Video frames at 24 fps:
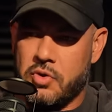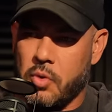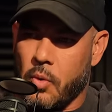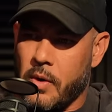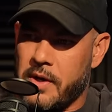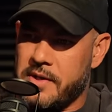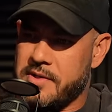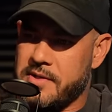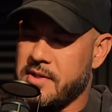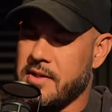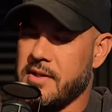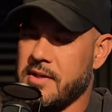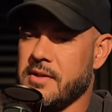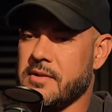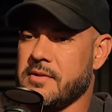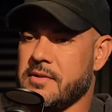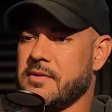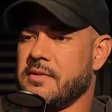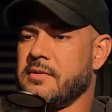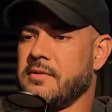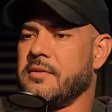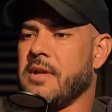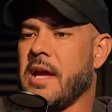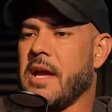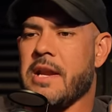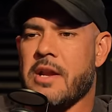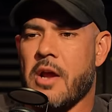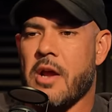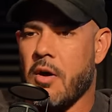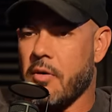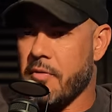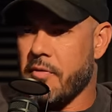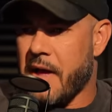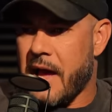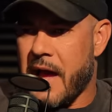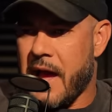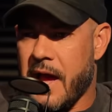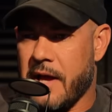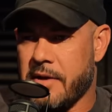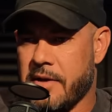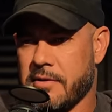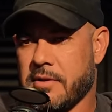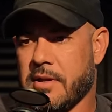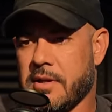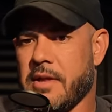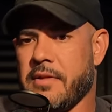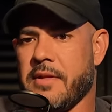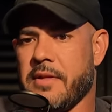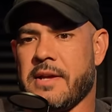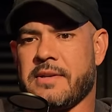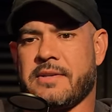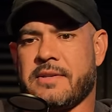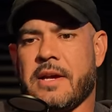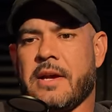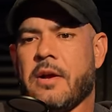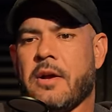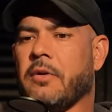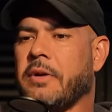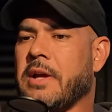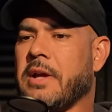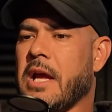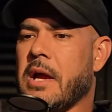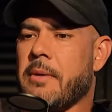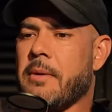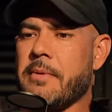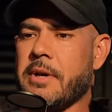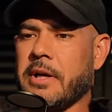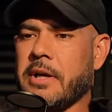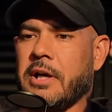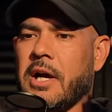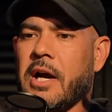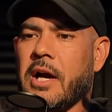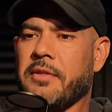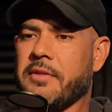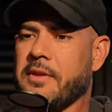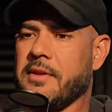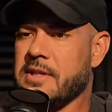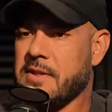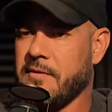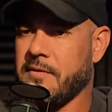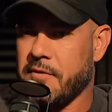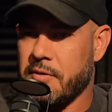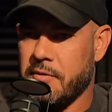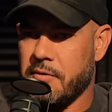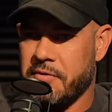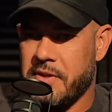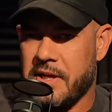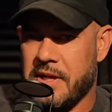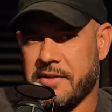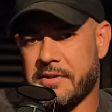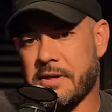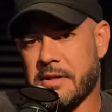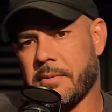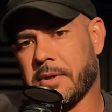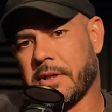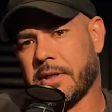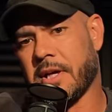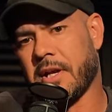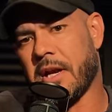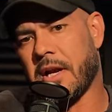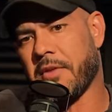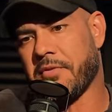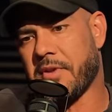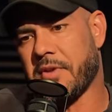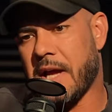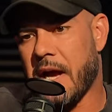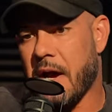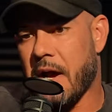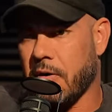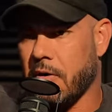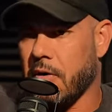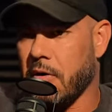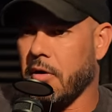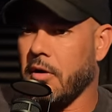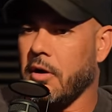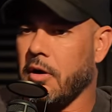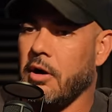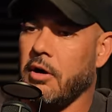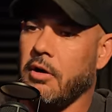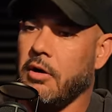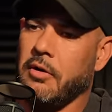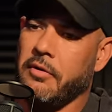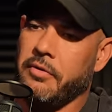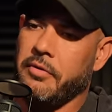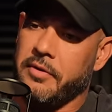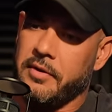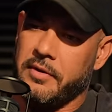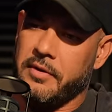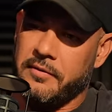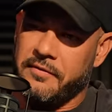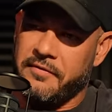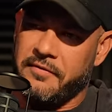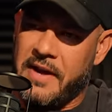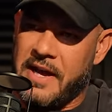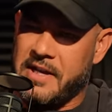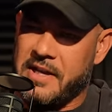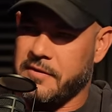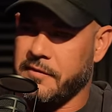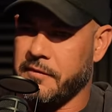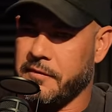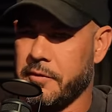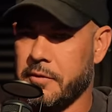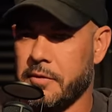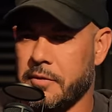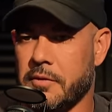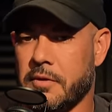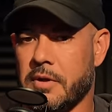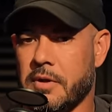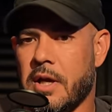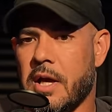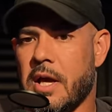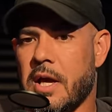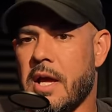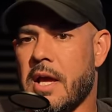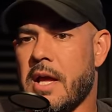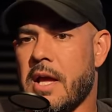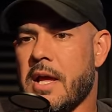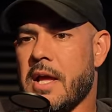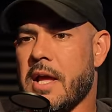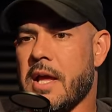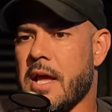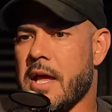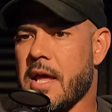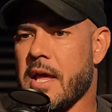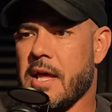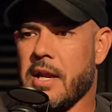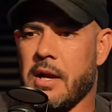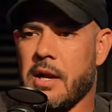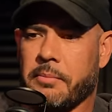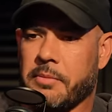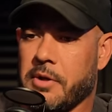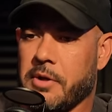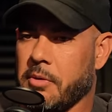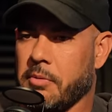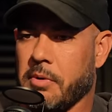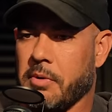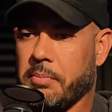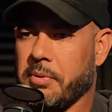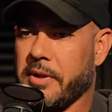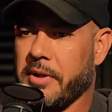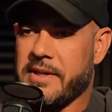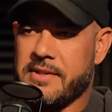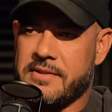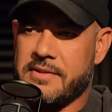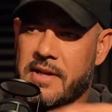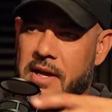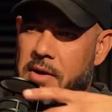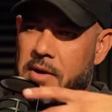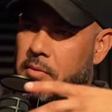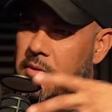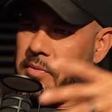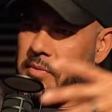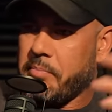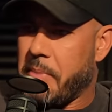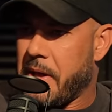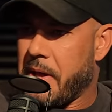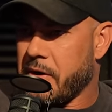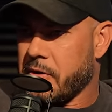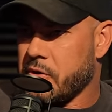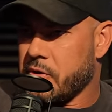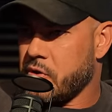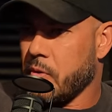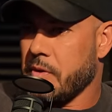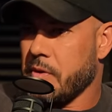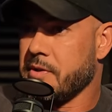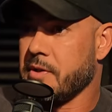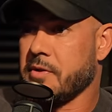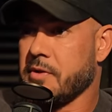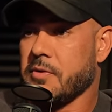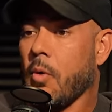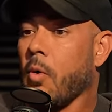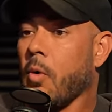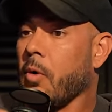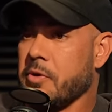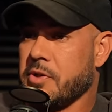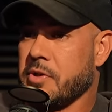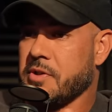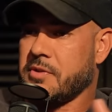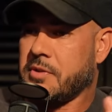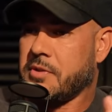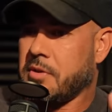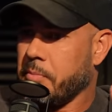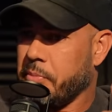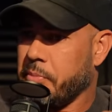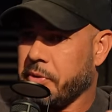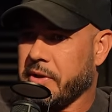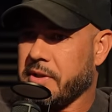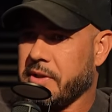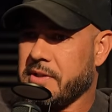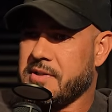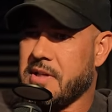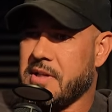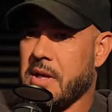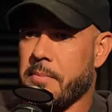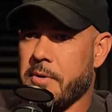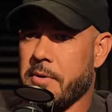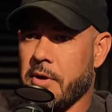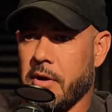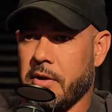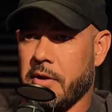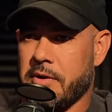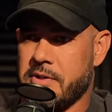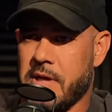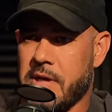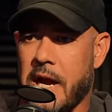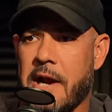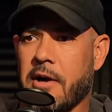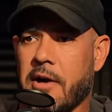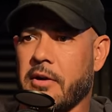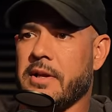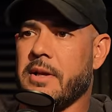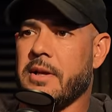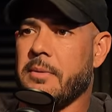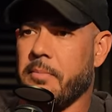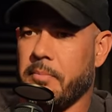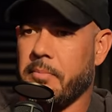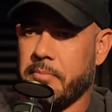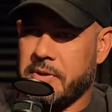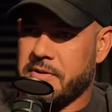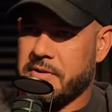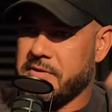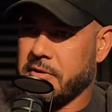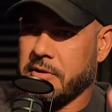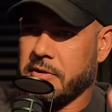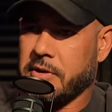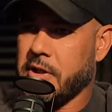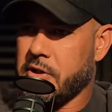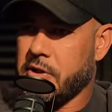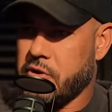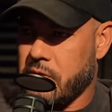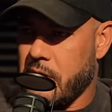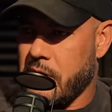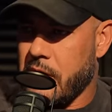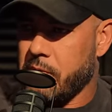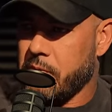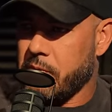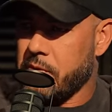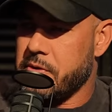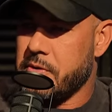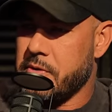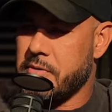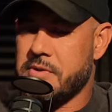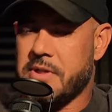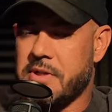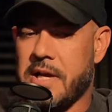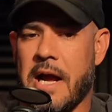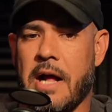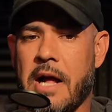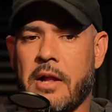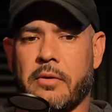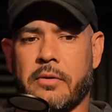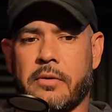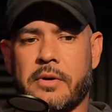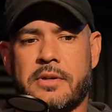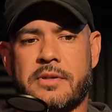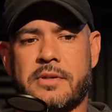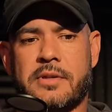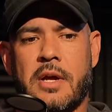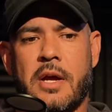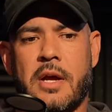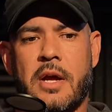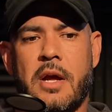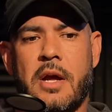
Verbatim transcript: choices. They know that. And they say, okay, I'm going to cut these few things. I'm going to cut out the alcohol, the fast food and I'm going to replace that with better choices or just completely skip it entirely because they're going to try and reduce calories